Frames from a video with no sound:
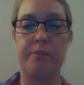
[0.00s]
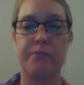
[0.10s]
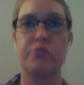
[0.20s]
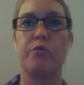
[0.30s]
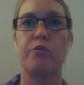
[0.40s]

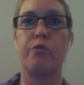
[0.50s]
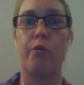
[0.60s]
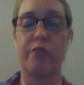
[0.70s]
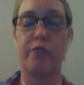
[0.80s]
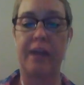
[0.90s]
so the
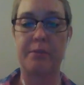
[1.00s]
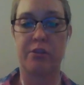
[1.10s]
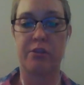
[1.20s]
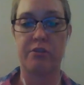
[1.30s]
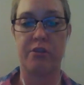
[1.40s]
overlap
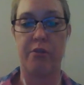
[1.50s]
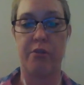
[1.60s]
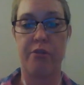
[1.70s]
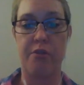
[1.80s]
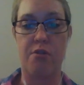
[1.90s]
starts on the
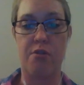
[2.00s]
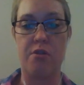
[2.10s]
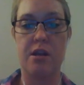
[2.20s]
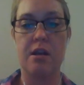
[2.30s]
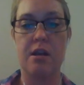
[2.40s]
3rd,